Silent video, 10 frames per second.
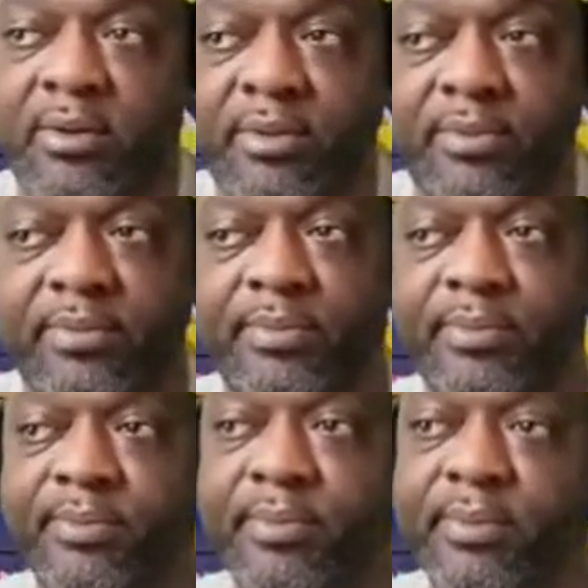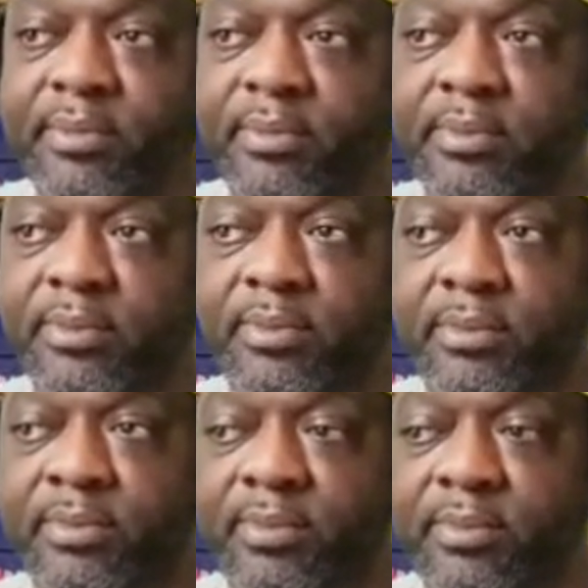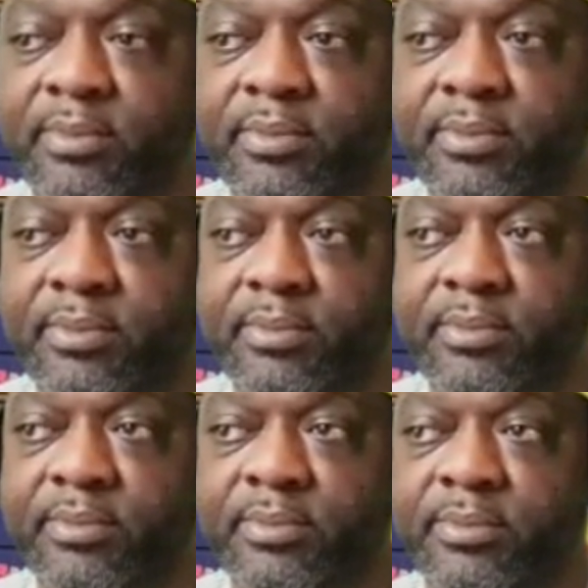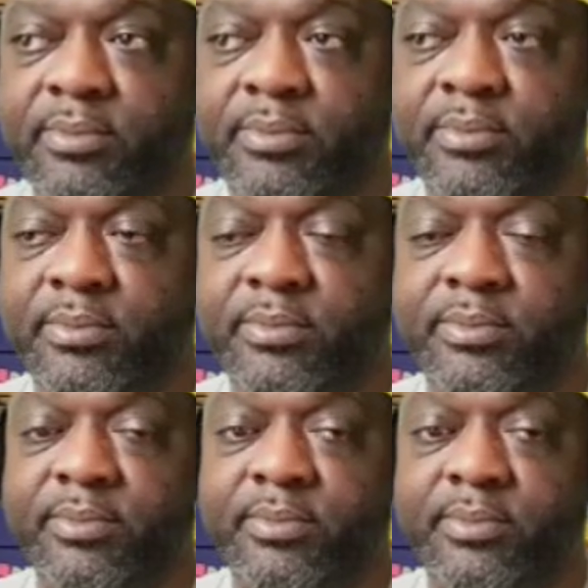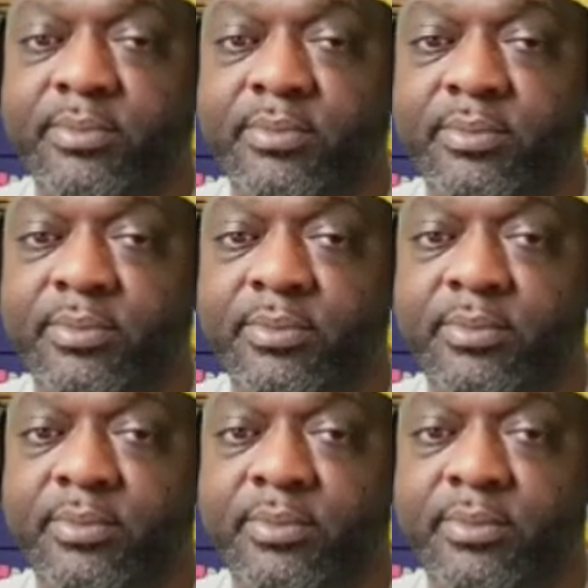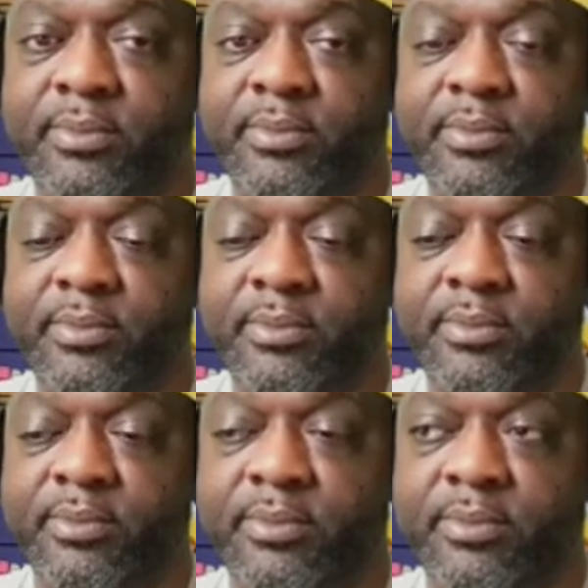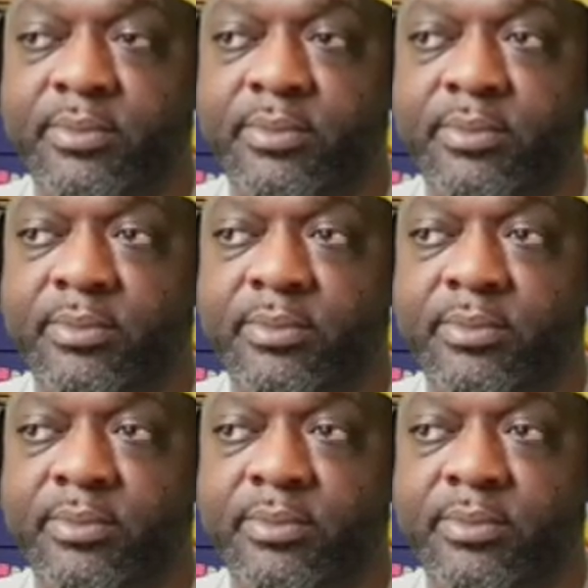[no speech]